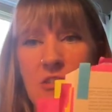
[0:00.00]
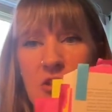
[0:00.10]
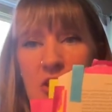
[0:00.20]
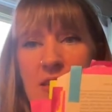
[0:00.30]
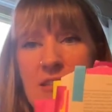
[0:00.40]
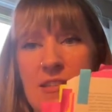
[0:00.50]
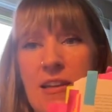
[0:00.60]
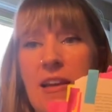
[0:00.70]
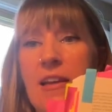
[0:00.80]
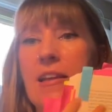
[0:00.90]
just
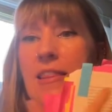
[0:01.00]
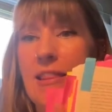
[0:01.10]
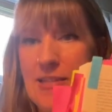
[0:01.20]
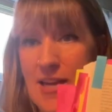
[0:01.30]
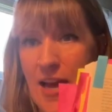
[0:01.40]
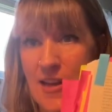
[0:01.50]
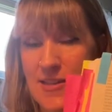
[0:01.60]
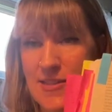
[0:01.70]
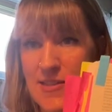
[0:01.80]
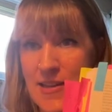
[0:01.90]
the
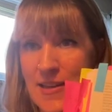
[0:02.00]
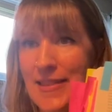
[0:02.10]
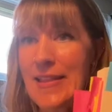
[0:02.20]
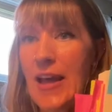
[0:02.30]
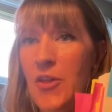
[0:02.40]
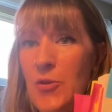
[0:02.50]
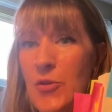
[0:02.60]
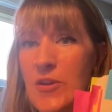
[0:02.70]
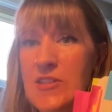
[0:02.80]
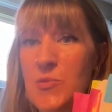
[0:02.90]
text. The other
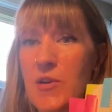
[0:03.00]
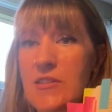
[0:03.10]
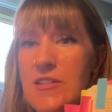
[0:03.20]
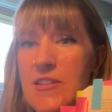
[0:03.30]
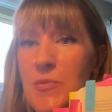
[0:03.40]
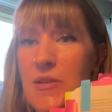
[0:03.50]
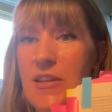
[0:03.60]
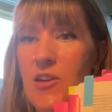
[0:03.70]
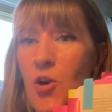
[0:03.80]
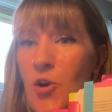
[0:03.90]
things that we are dealing with
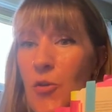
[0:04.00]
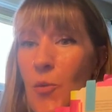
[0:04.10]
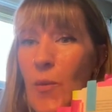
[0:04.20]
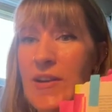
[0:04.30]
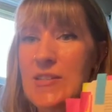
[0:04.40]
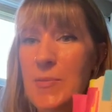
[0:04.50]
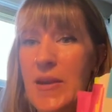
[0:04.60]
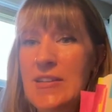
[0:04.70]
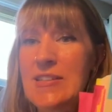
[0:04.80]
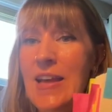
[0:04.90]
here are the white
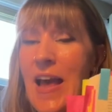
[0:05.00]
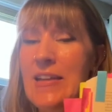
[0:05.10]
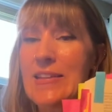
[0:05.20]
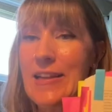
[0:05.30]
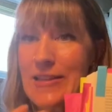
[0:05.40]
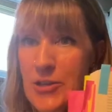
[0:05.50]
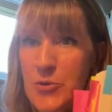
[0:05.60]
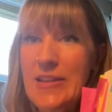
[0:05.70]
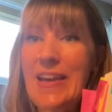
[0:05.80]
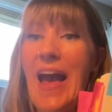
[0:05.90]
space. Like
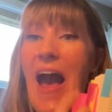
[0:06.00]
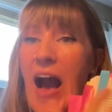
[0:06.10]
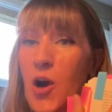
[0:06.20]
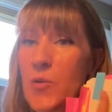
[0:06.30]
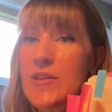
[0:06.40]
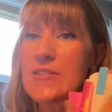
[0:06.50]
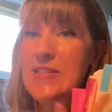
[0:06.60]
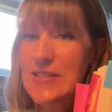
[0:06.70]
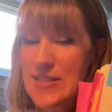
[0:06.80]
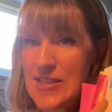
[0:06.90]
literally, how is
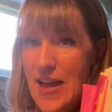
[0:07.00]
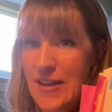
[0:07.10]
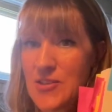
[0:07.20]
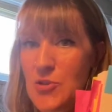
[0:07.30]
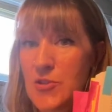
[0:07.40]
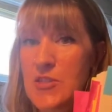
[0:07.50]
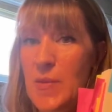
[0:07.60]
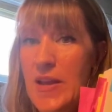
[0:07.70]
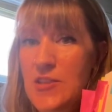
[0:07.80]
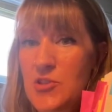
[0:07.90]
this text on this
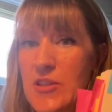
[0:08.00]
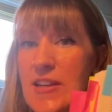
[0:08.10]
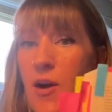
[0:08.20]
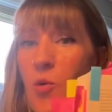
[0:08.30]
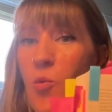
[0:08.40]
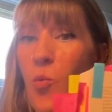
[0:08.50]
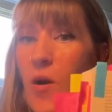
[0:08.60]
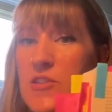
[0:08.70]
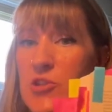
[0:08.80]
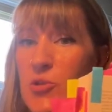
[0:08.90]
page laid out?
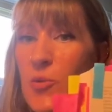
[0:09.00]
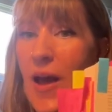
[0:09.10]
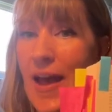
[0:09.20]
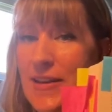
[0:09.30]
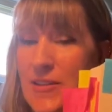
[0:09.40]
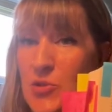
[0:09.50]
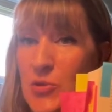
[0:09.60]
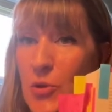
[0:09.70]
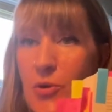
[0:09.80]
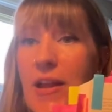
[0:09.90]
What do headings
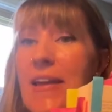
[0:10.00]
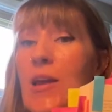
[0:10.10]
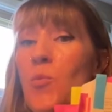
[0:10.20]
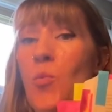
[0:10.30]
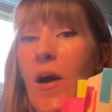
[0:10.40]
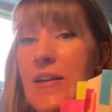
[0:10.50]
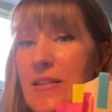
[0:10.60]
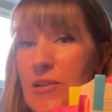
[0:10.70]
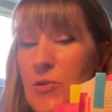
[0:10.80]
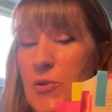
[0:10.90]
look like and why do
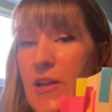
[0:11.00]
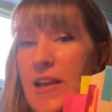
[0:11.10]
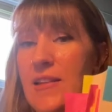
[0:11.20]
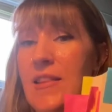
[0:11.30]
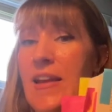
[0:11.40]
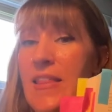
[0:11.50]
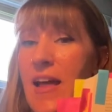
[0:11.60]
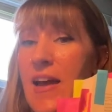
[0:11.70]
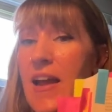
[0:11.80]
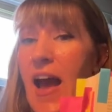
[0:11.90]
they look like
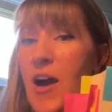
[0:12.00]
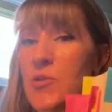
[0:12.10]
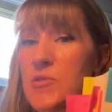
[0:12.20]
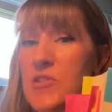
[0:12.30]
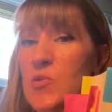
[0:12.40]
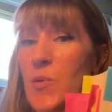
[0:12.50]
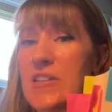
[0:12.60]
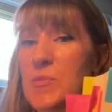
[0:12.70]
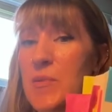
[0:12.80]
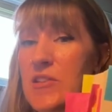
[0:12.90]
that? How does the
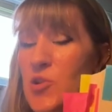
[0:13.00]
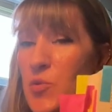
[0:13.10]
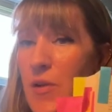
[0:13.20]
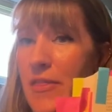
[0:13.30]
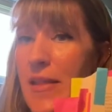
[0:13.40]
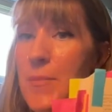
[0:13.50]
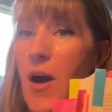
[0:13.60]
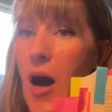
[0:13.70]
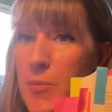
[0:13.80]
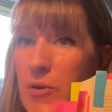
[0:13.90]
white space around them
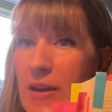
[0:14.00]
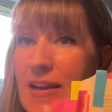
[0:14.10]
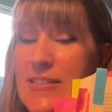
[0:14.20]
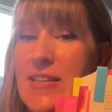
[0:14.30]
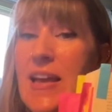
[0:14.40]
operate?